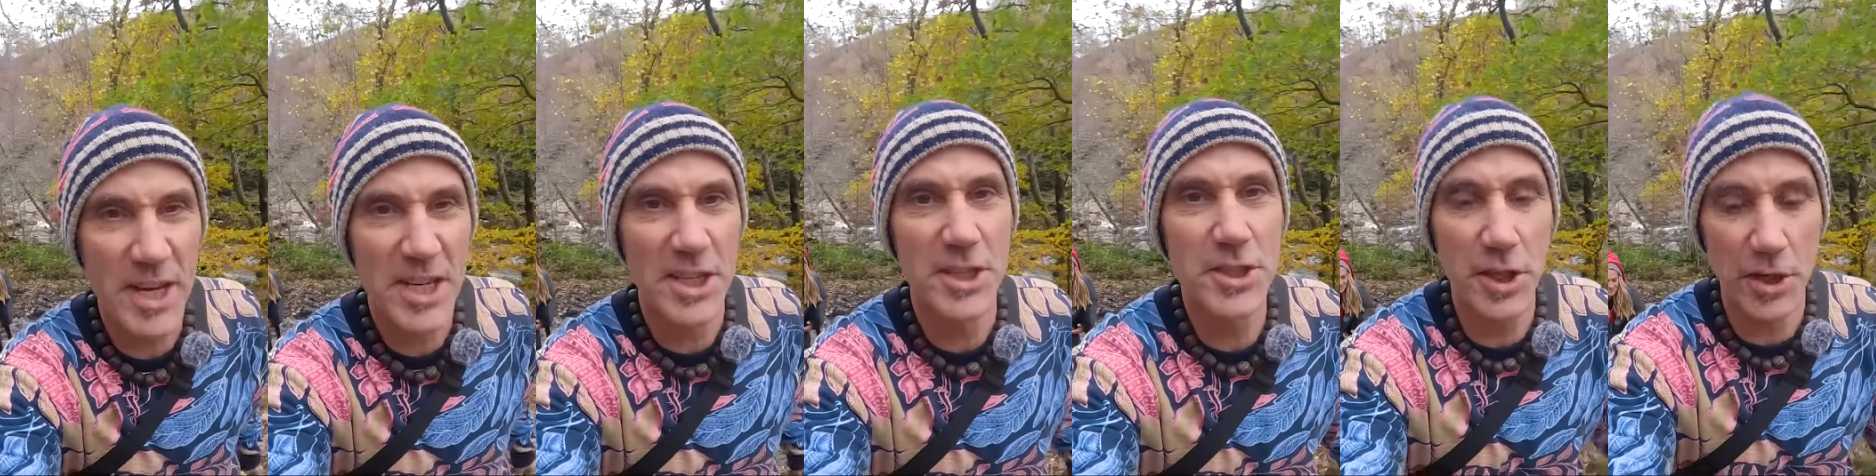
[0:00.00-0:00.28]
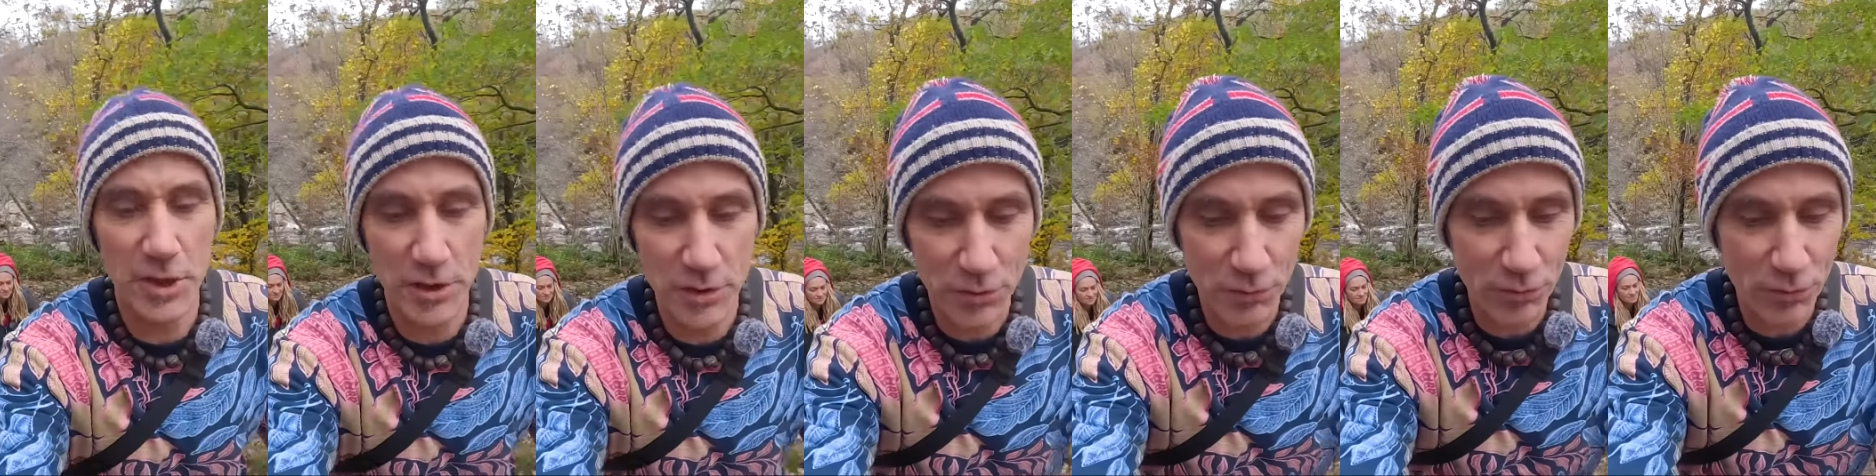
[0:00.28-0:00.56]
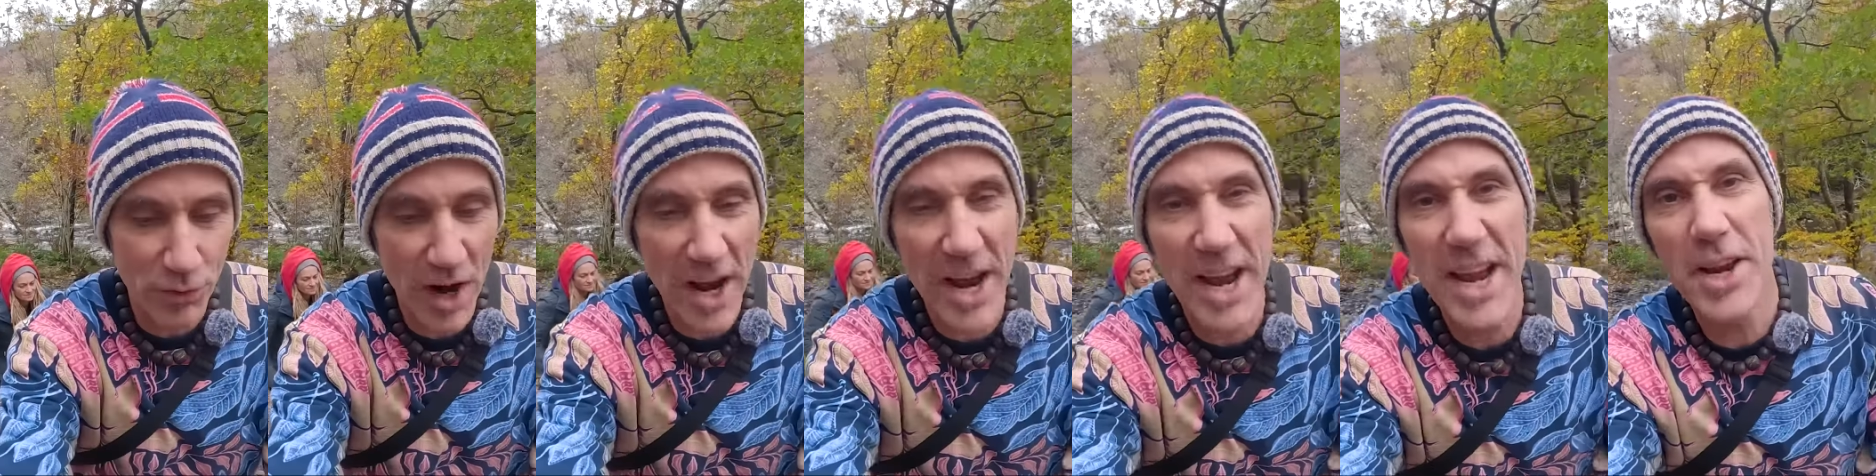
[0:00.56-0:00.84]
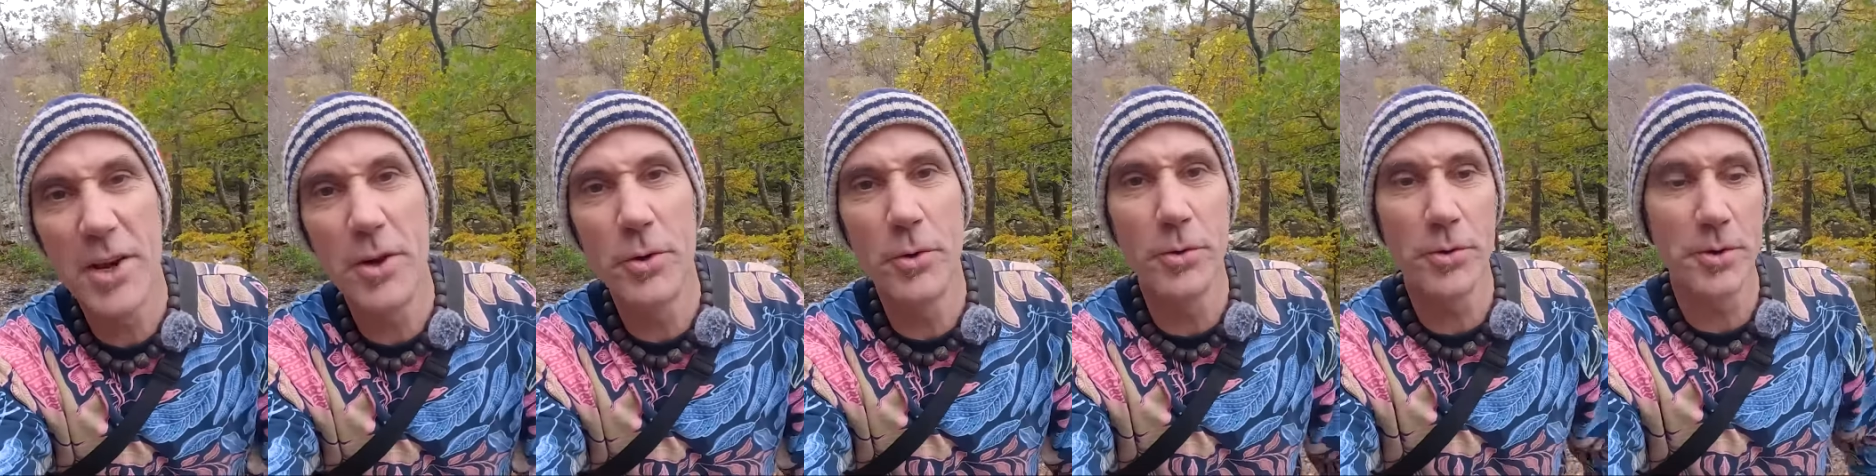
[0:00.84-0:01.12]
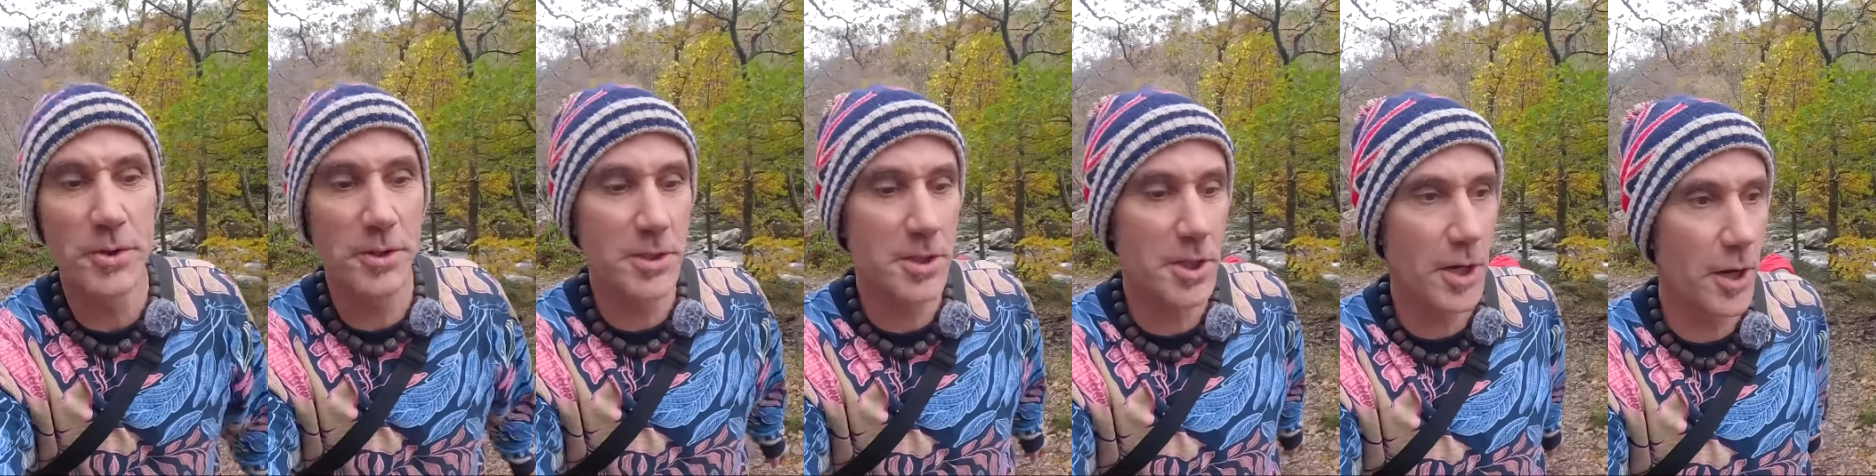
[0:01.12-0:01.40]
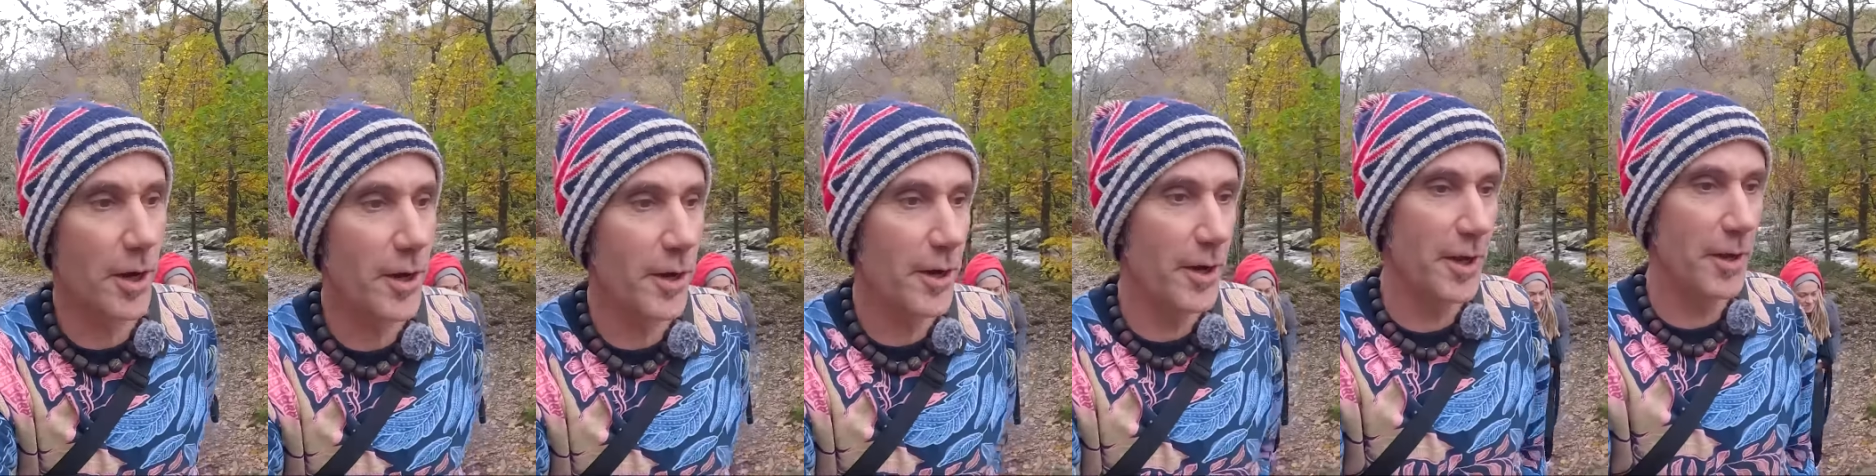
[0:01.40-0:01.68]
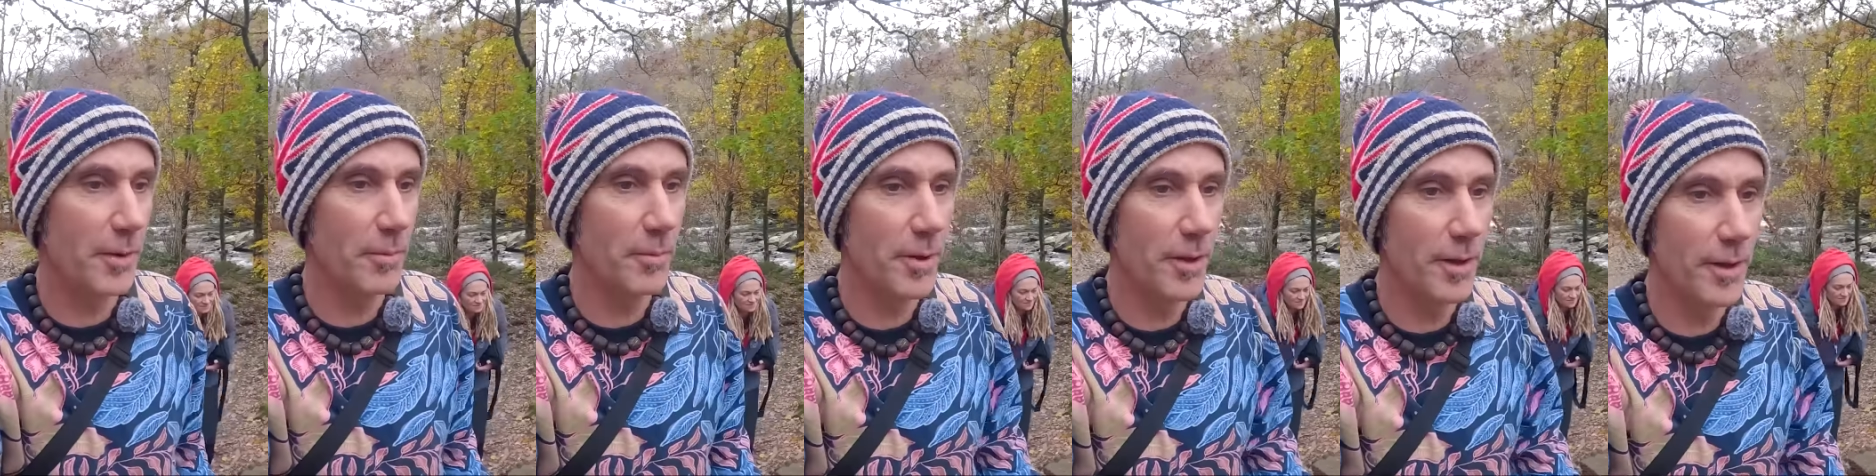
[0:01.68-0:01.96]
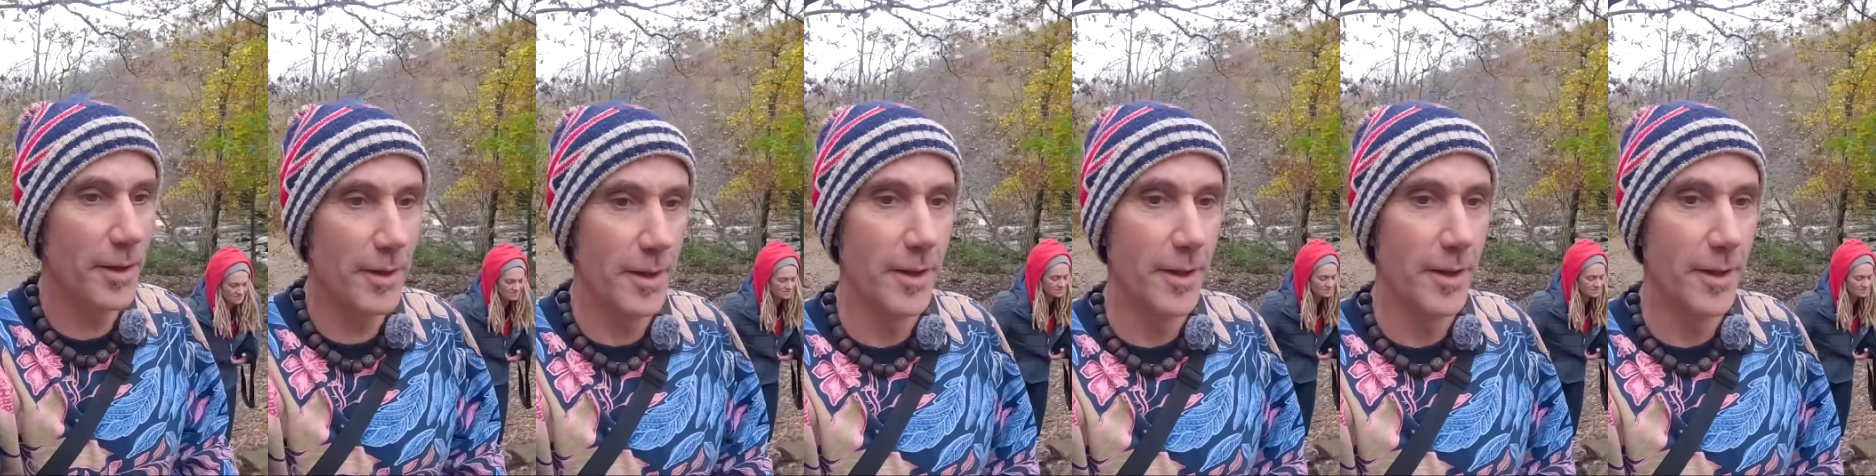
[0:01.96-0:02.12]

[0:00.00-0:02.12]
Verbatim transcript: it does rain all the time,